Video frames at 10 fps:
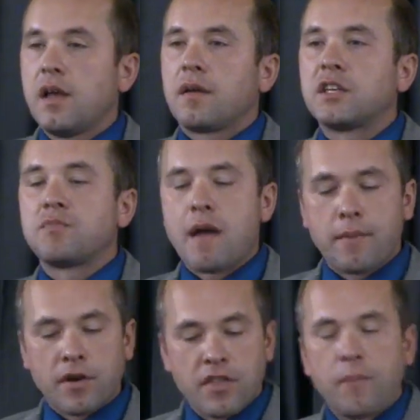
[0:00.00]
Because
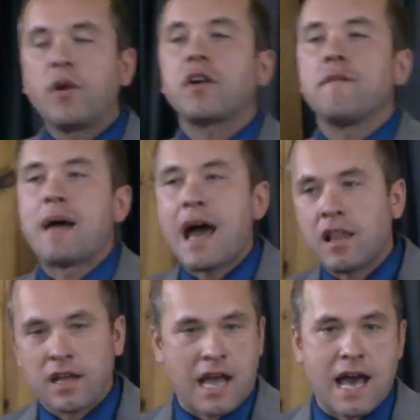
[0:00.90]
remember in the book of
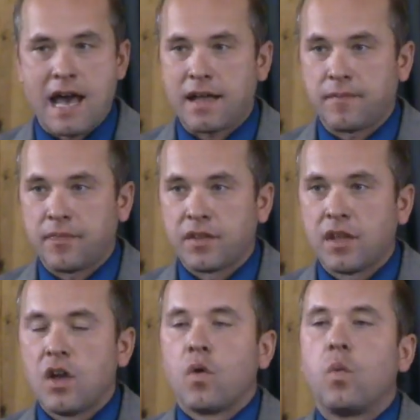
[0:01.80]
Malachi,
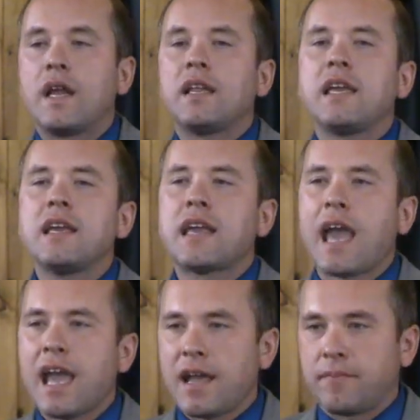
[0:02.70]
when he
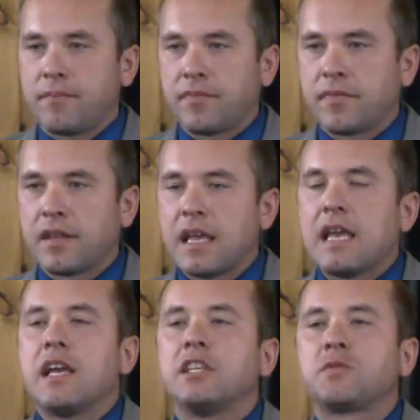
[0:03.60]
came,
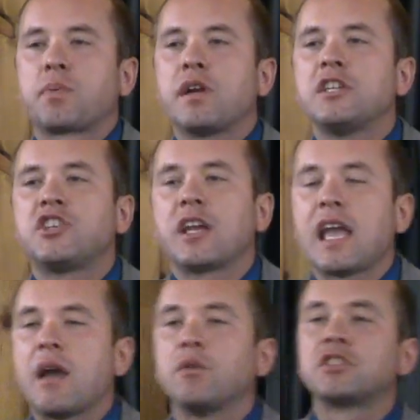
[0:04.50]
his preaching,
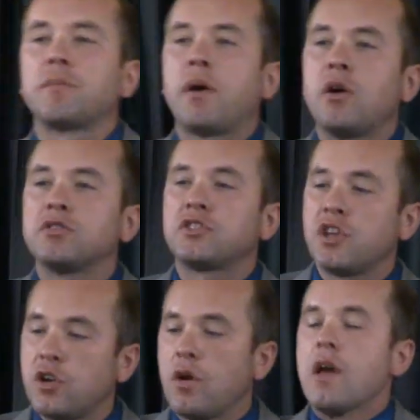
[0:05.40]
it was supposed
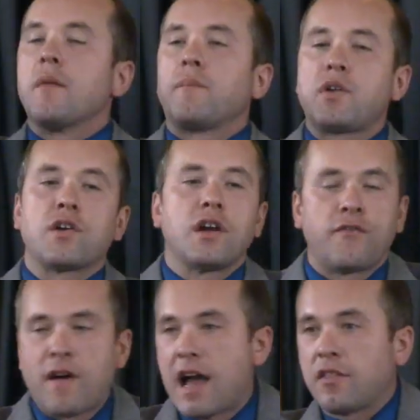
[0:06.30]
to
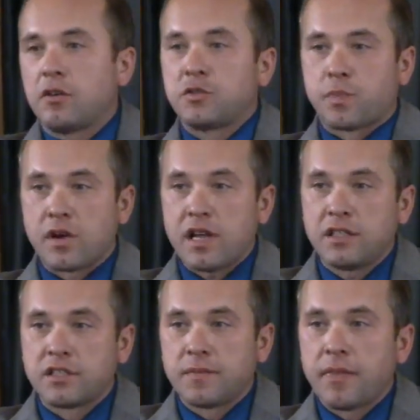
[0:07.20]
purify those
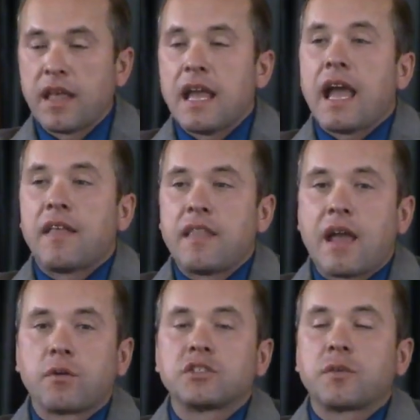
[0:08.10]
priests, and
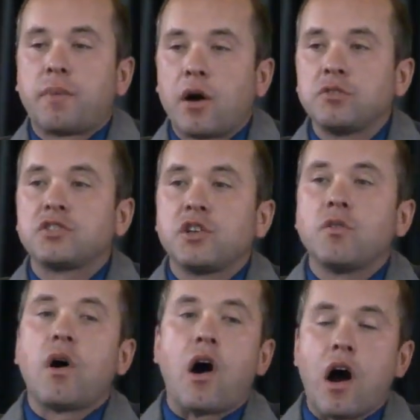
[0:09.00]
they were supposed
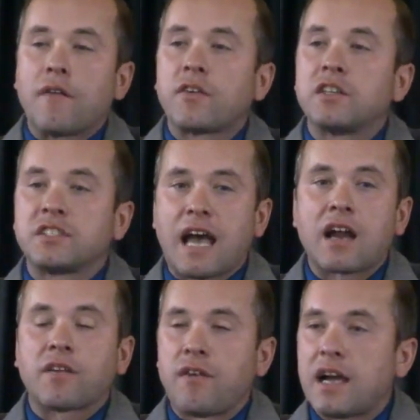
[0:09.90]
to offer a
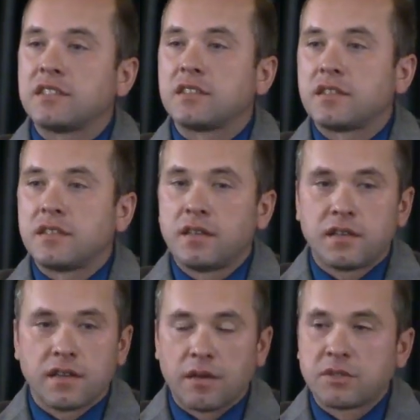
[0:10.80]
sacrifice
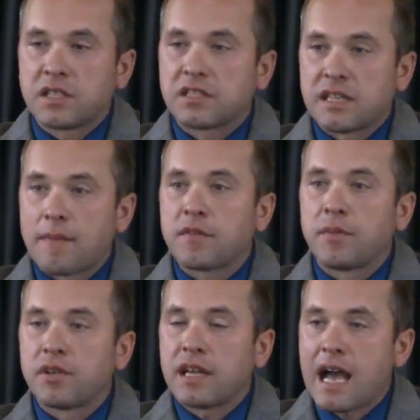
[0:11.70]
that was
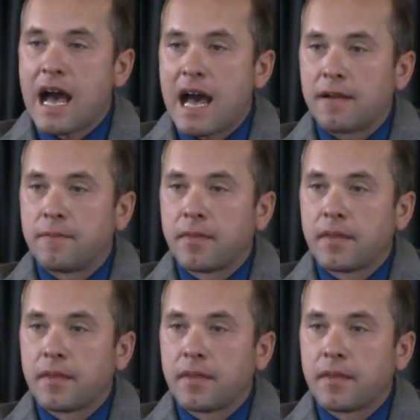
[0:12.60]
acceptable to God.